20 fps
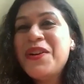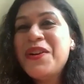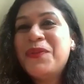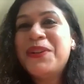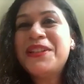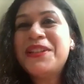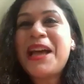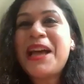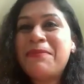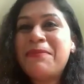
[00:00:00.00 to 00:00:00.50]

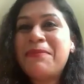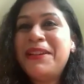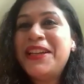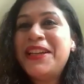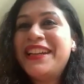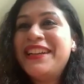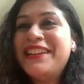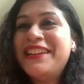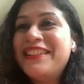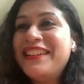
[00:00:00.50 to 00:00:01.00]
what's
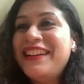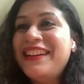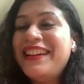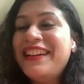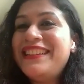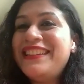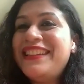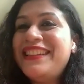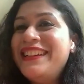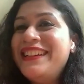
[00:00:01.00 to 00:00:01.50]
happening in
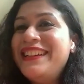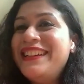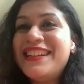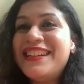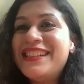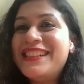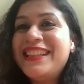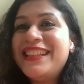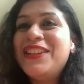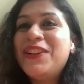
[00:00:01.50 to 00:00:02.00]
the
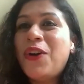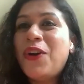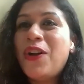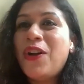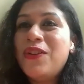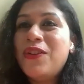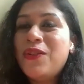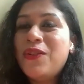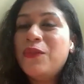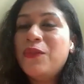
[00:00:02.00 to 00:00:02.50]
India scene
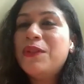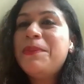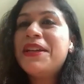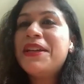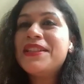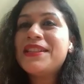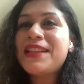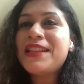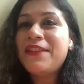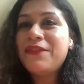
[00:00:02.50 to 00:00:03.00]
all over,
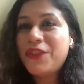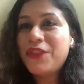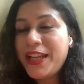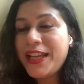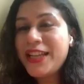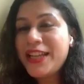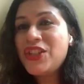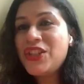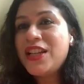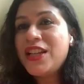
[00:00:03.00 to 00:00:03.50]
because I've got
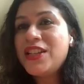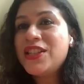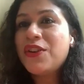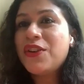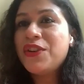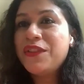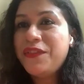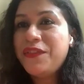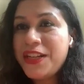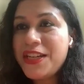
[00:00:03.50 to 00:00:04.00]
exchange
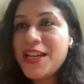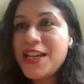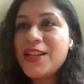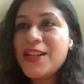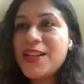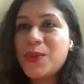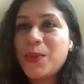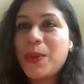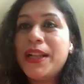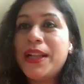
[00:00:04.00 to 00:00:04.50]
out of India
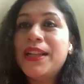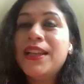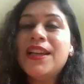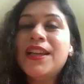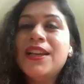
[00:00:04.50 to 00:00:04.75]
as well.